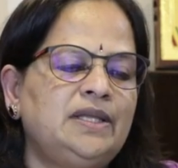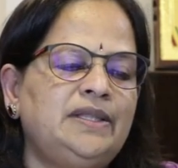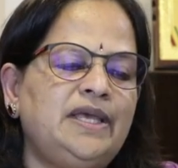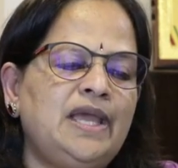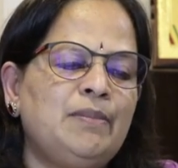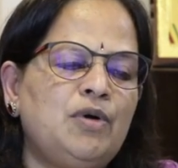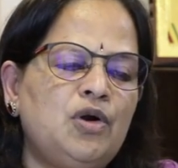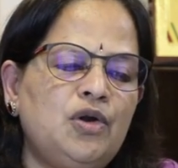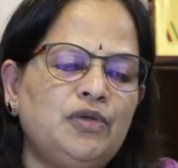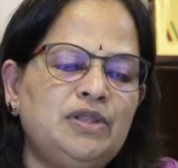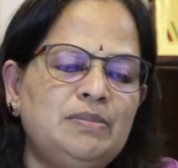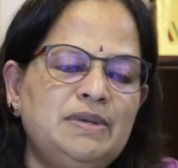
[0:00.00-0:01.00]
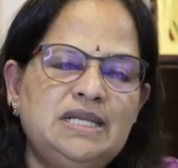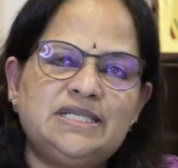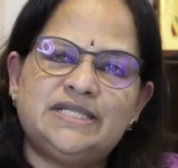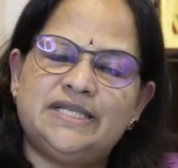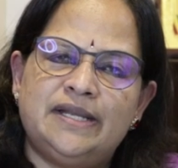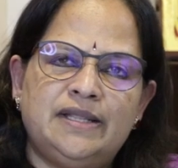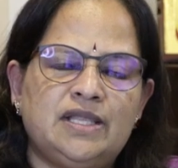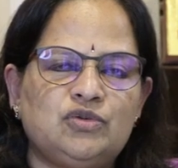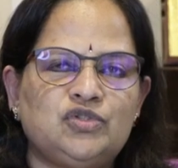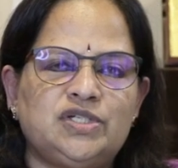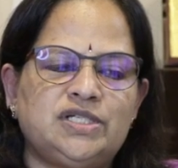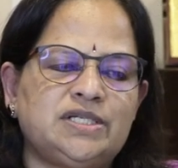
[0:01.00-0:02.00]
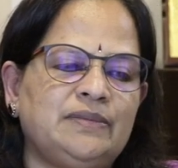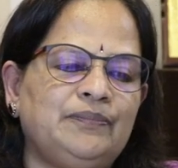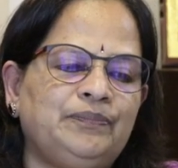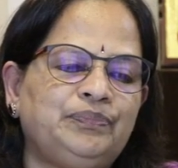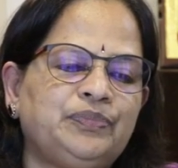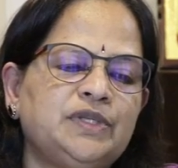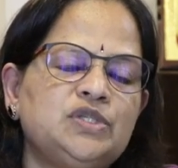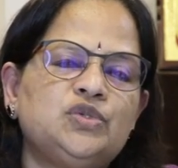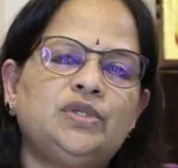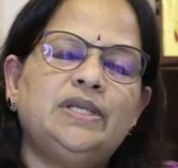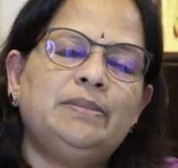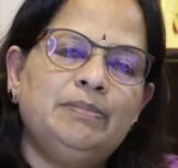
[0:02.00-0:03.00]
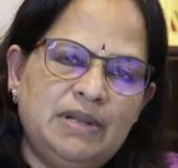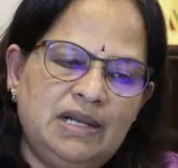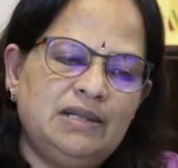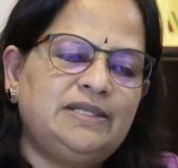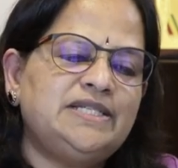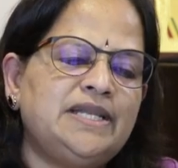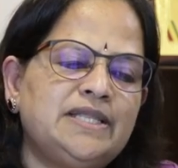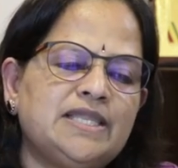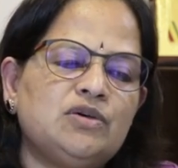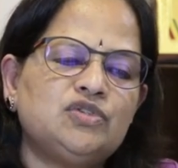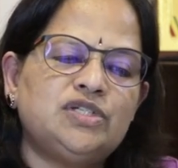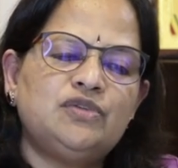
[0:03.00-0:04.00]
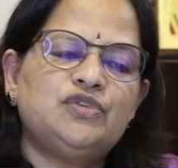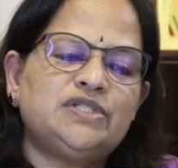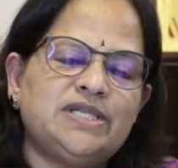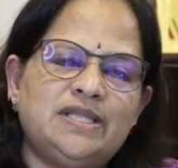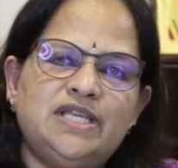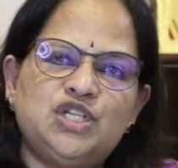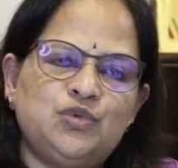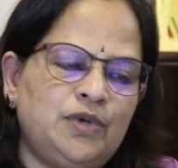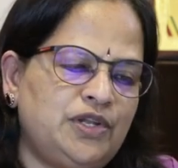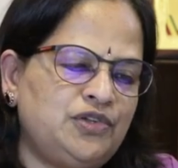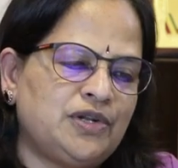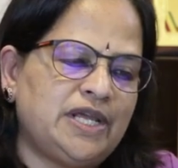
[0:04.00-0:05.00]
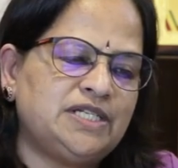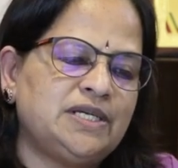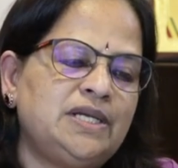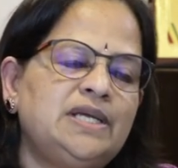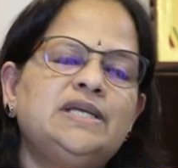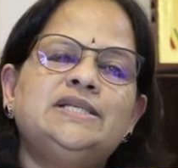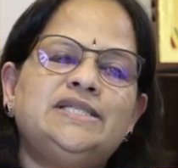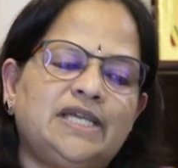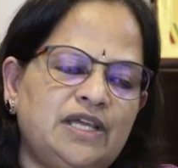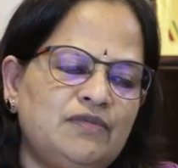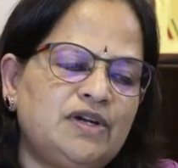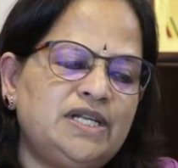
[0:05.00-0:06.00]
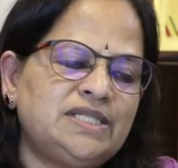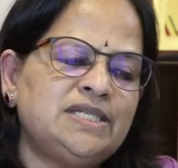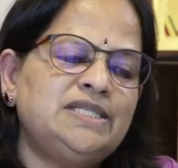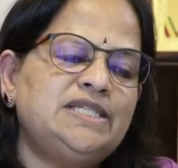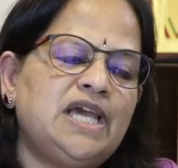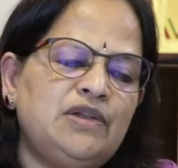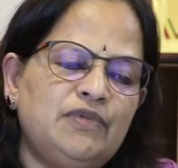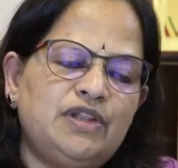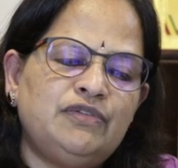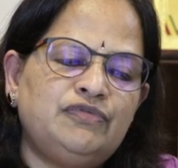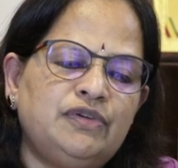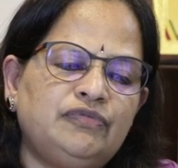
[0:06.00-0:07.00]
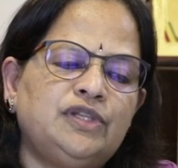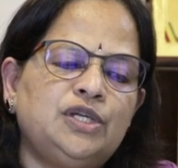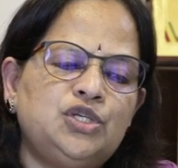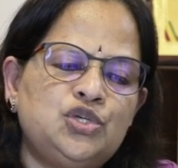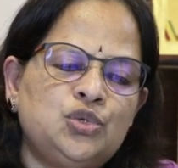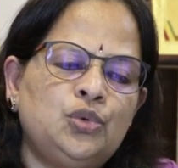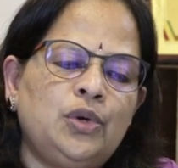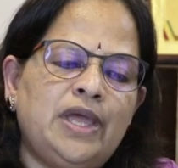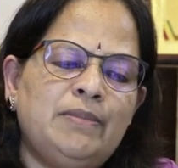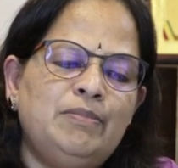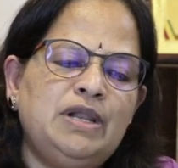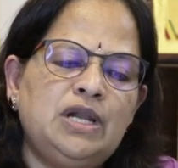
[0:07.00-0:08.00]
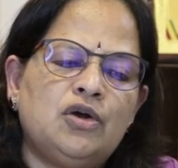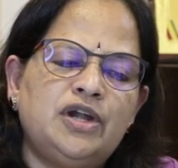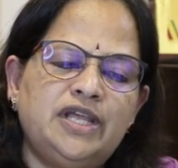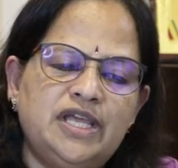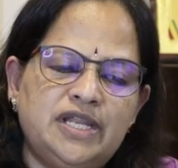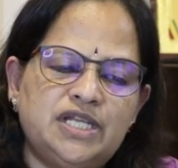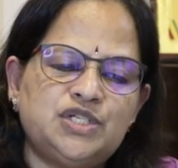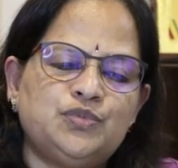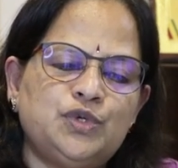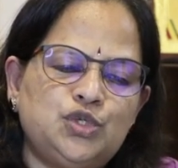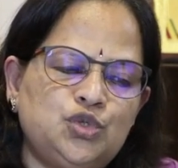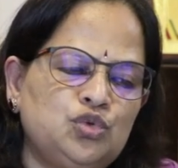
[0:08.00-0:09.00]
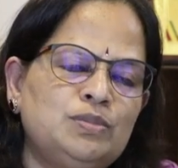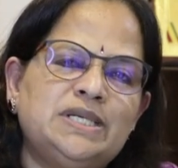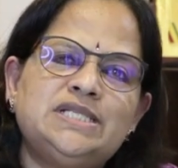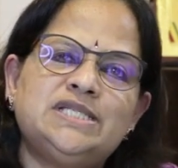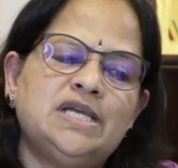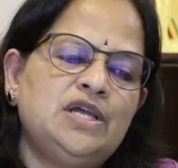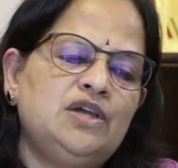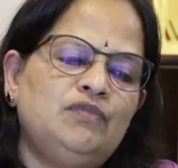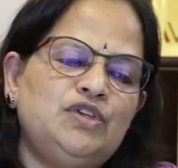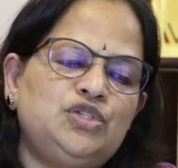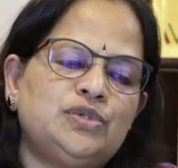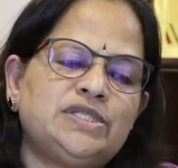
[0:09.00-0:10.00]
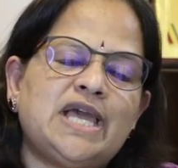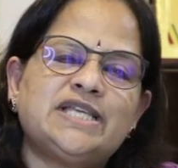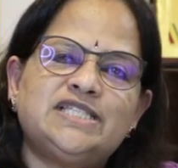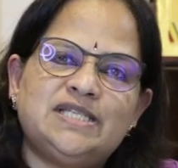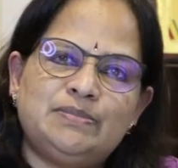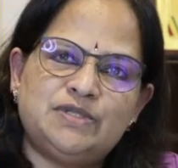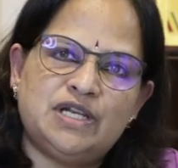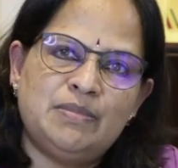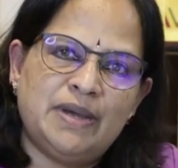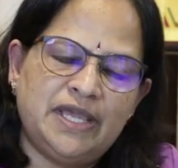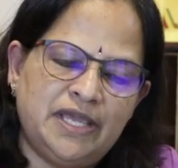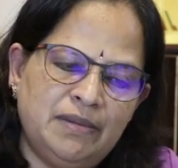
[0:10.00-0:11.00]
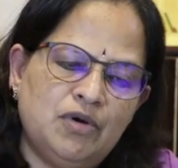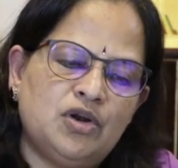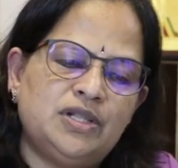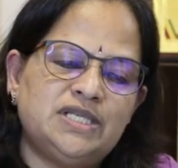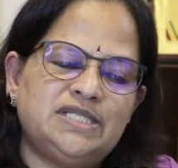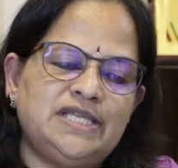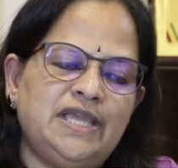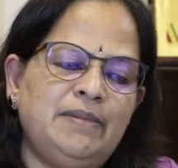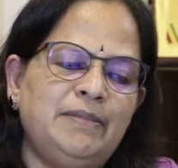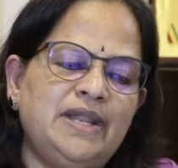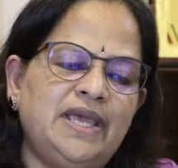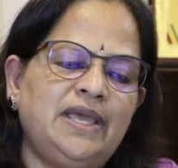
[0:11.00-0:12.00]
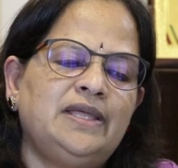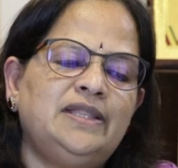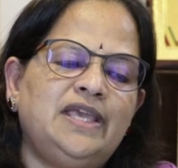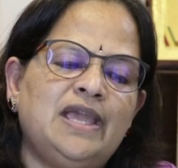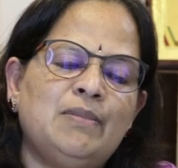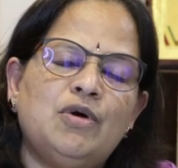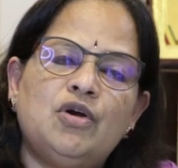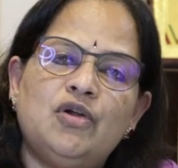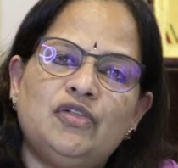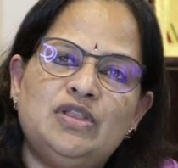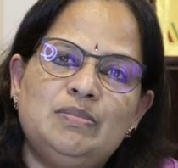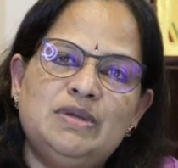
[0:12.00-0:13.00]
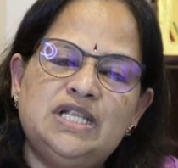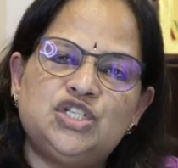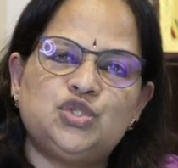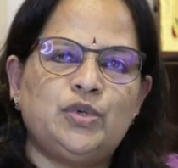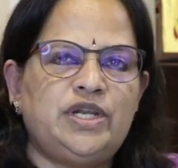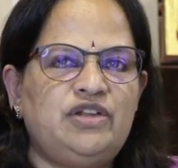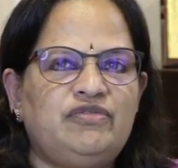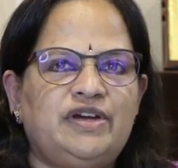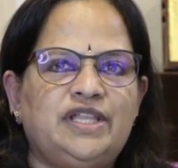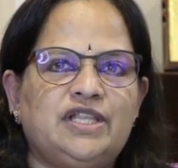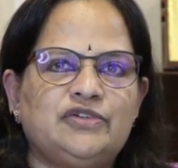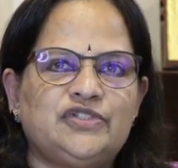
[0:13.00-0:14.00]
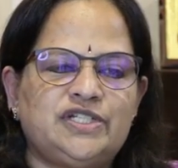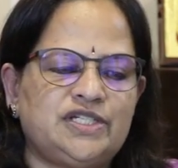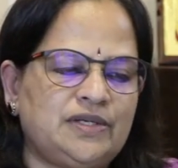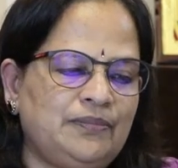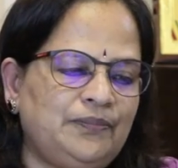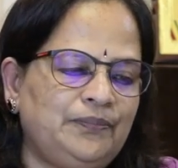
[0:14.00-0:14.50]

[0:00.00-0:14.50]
The amount of the bill is 10,000. So that bill 10,000 for Satish we have to write. Second one is January 5th, drew a bill on Girish for 2 months, which was accepted by him on the same day. The amount of the bill is 25,000.